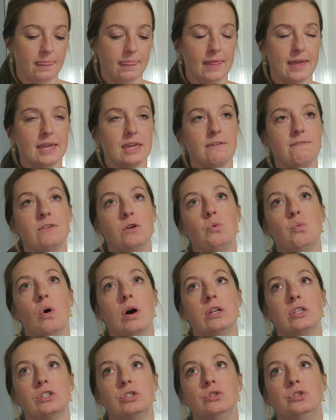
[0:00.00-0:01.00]
like if you
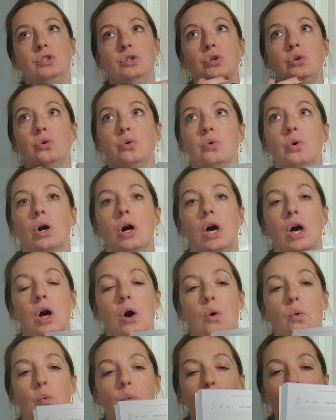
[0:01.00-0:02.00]
want to do
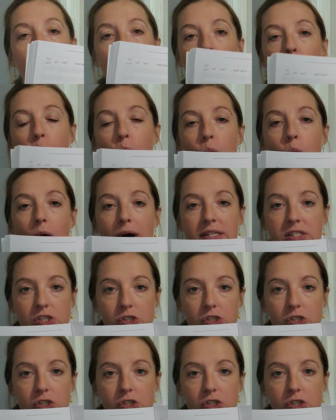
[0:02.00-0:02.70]
one